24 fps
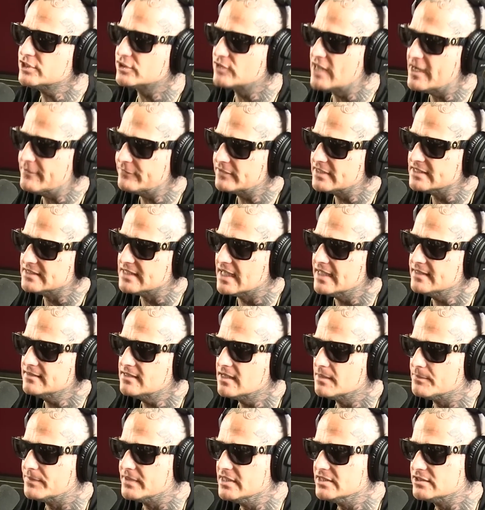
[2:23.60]
was a graphic design
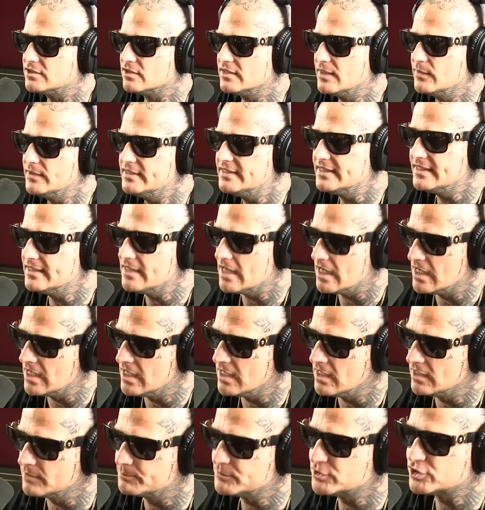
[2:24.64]
company. So we did
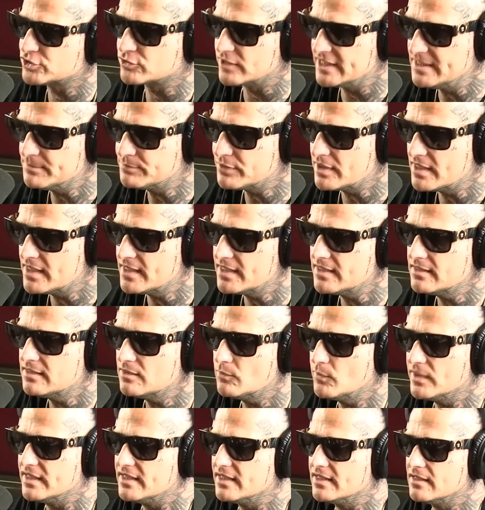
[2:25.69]
screen
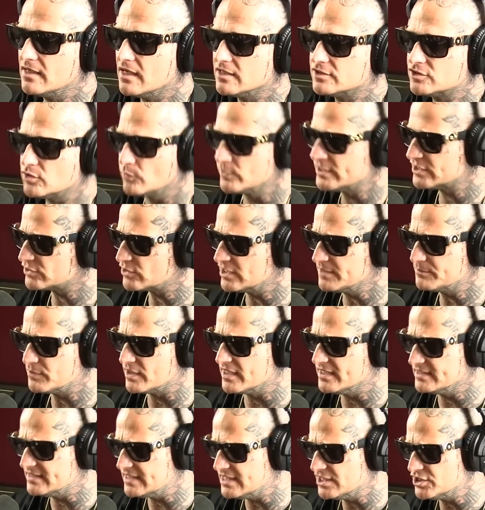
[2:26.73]
printing. We did so we screen
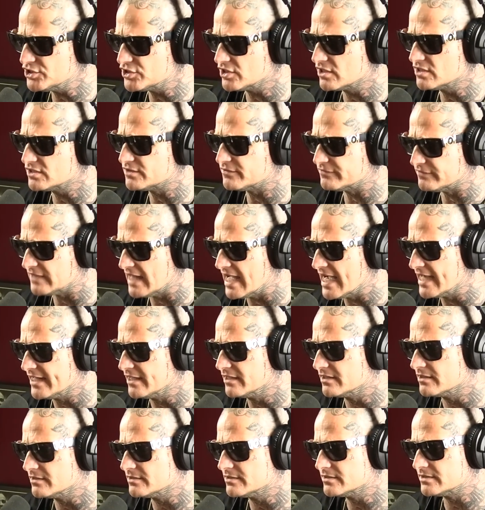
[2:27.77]
printed T-shirts,
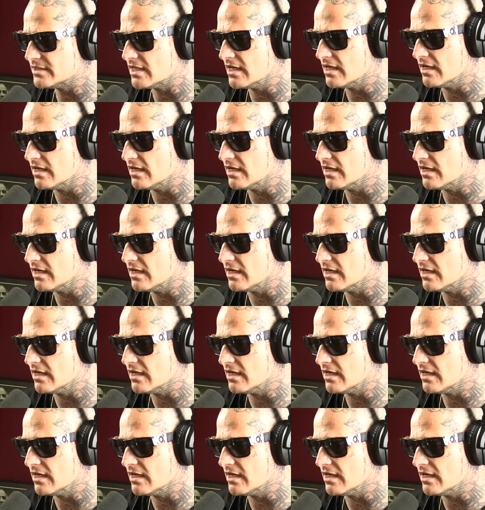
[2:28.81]
flyers.